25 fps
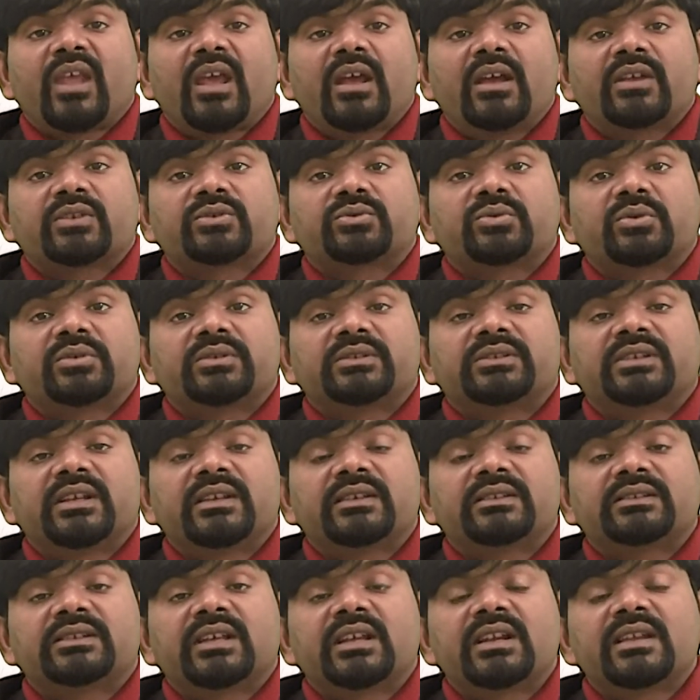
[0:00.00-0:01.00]
So
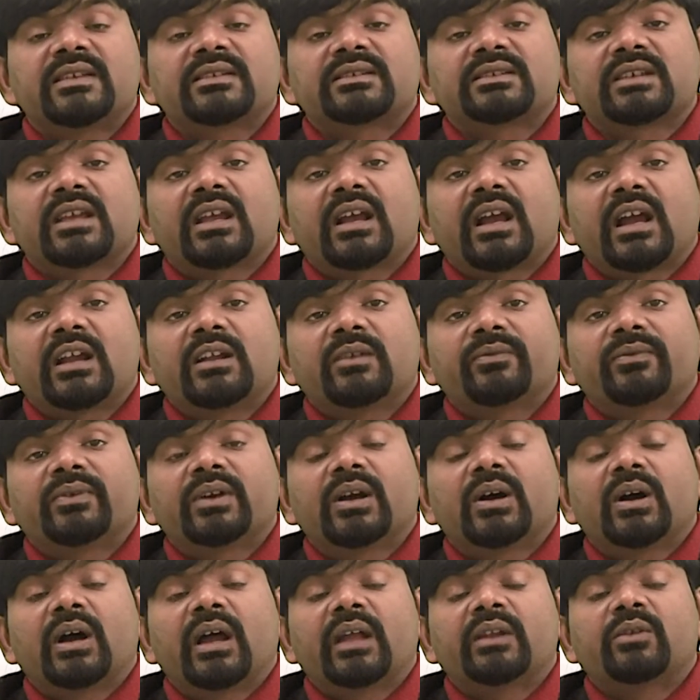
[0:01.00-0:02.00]
there is kind of
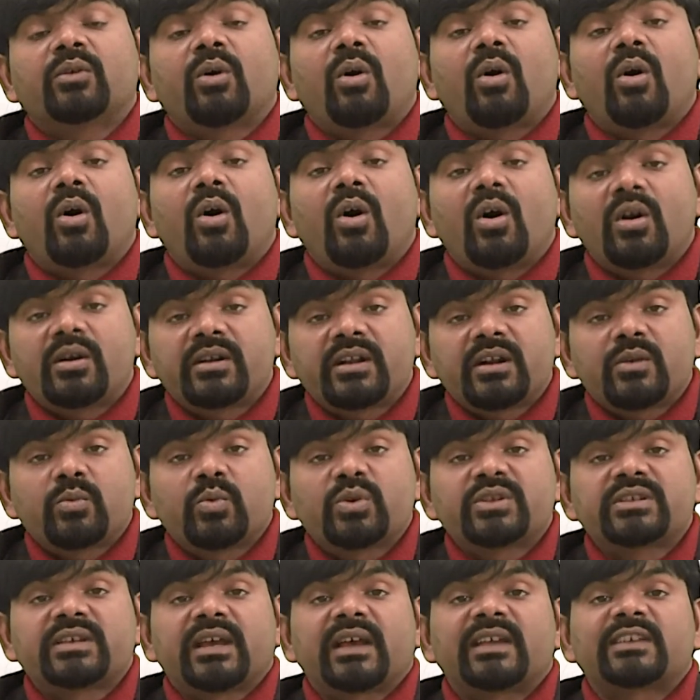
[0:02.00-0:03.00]
an order
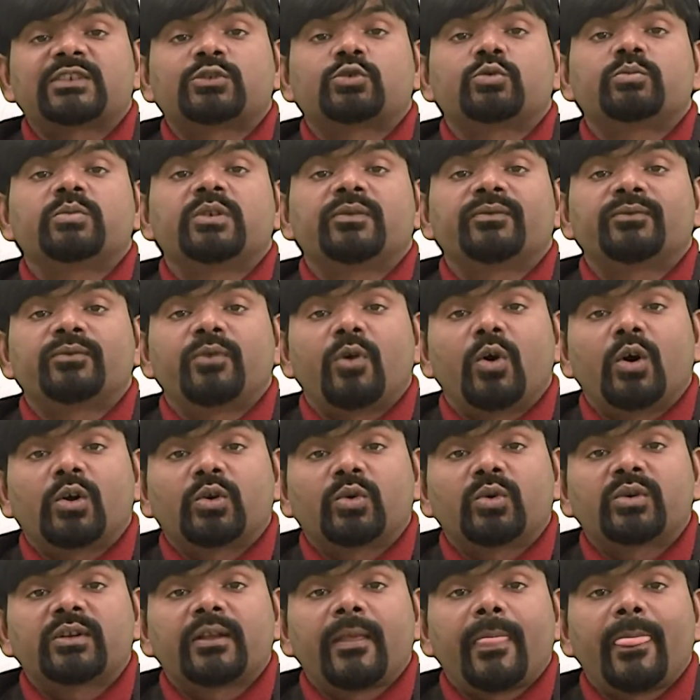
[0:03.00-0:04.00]
which has to be
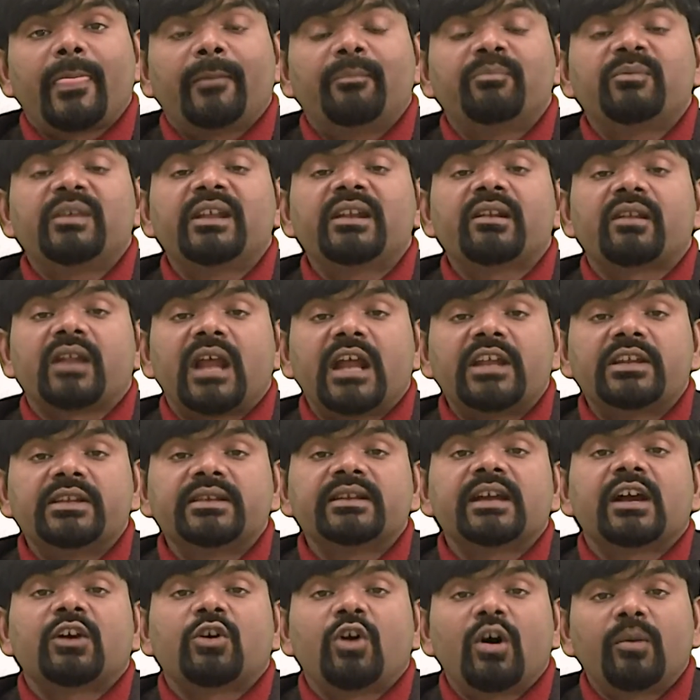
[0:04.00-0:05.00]
followed in
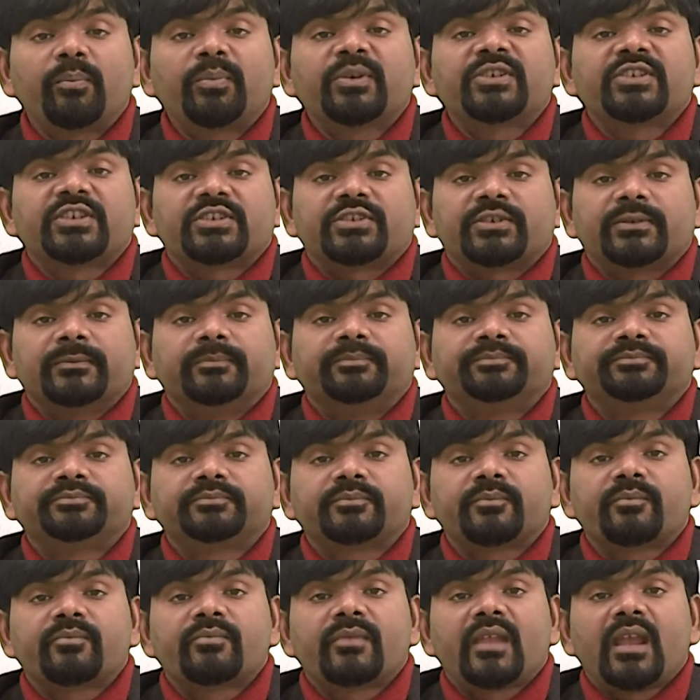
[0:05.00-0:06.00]
writing a composition,
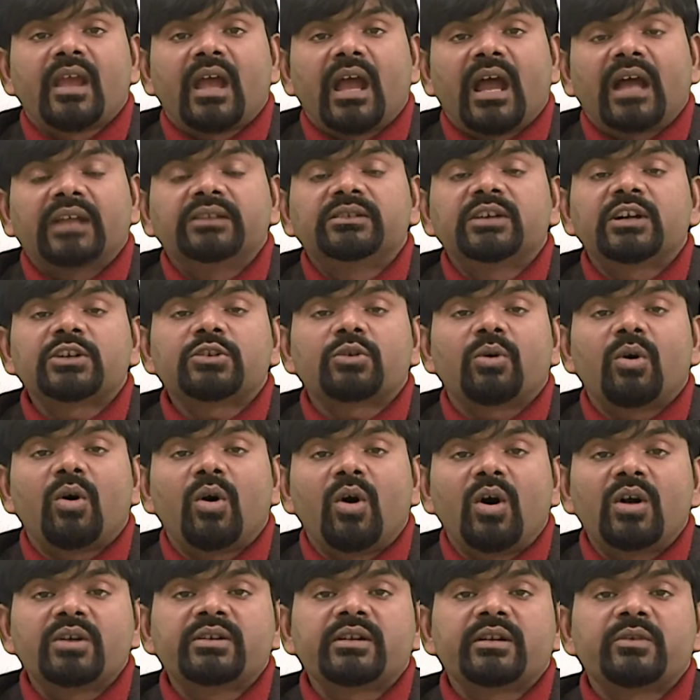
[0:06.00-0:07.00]
and that
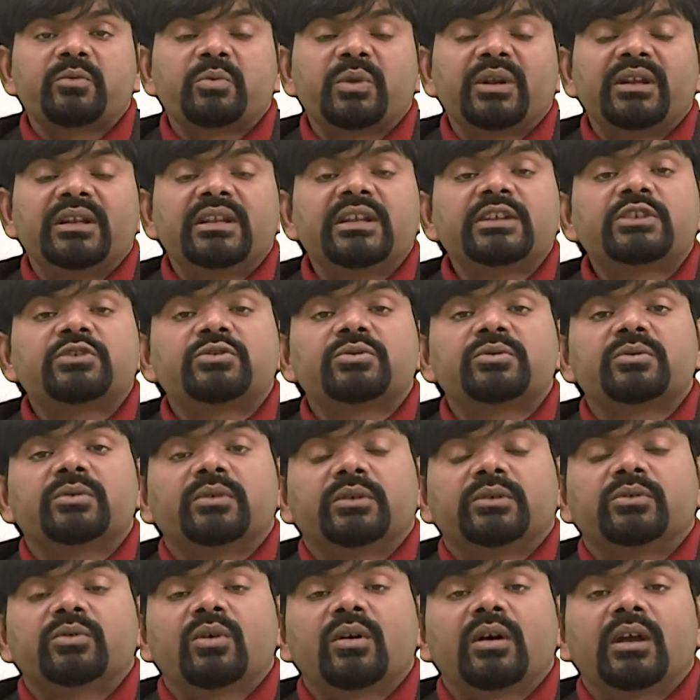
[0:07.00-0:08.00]
order will lead to
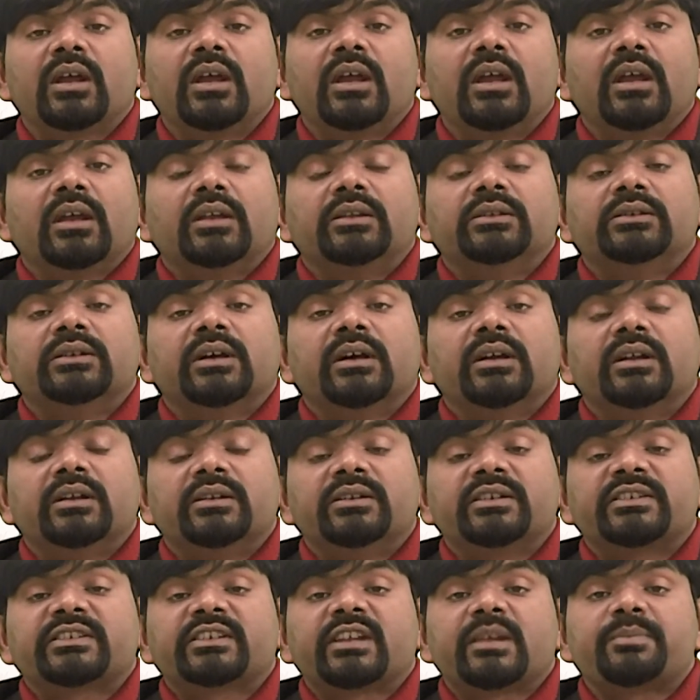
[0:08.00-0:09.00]
the
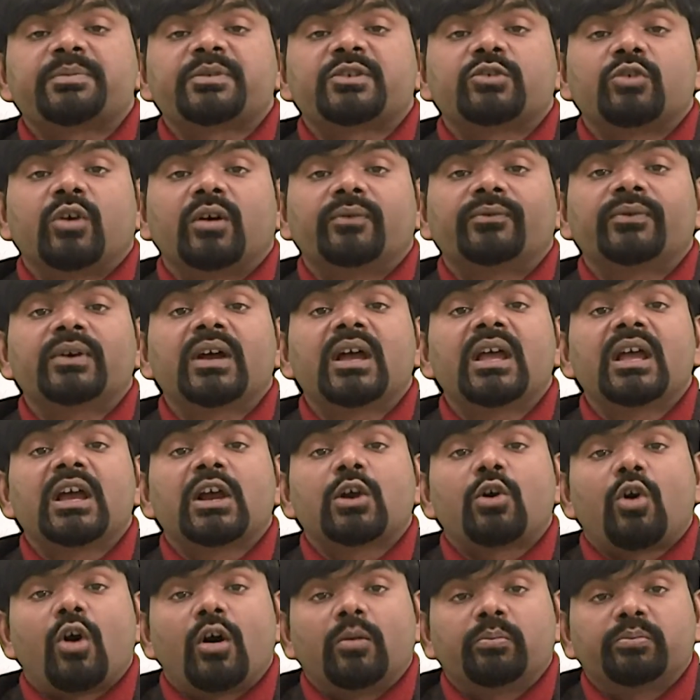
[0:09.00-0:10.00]
description of a
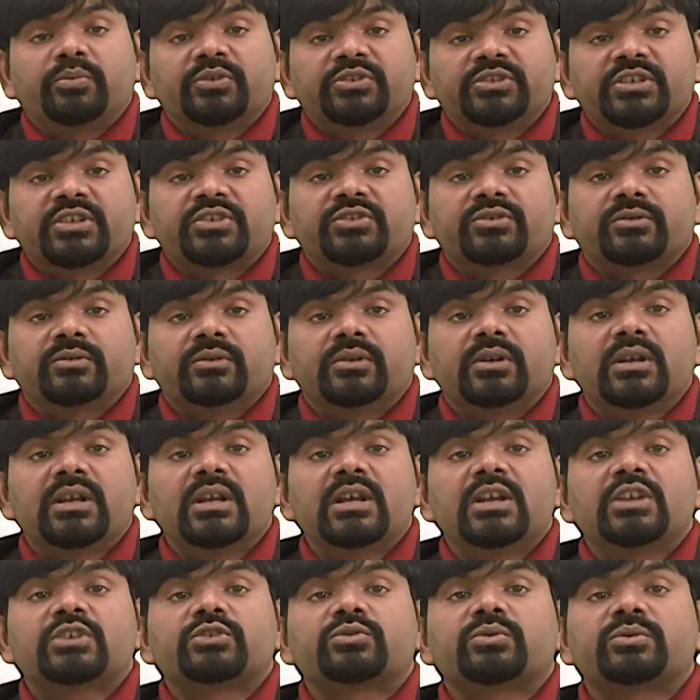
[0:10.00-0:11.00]
composition.
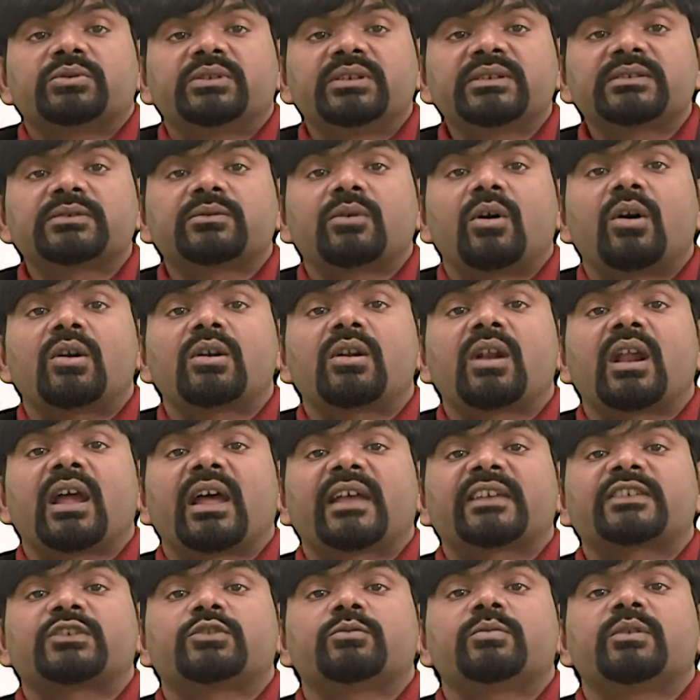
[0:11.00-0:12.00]
So this order
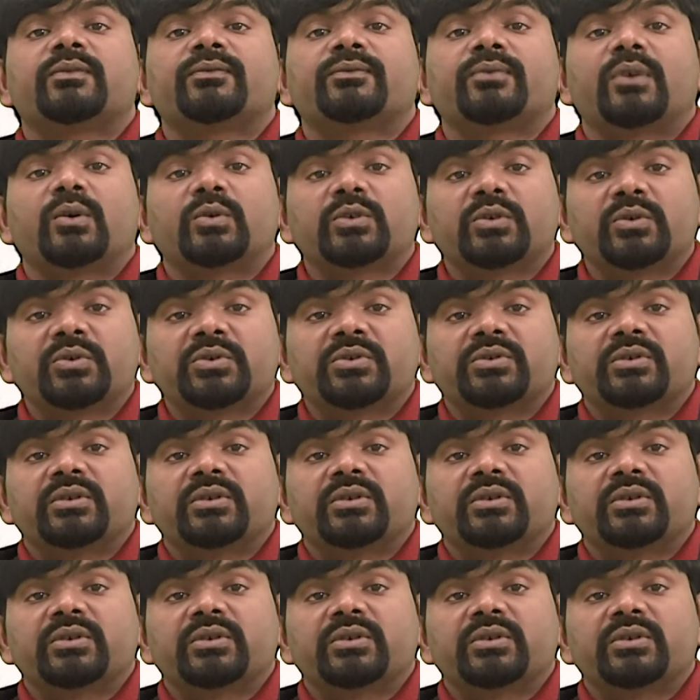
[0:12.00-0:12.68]
has to be followed.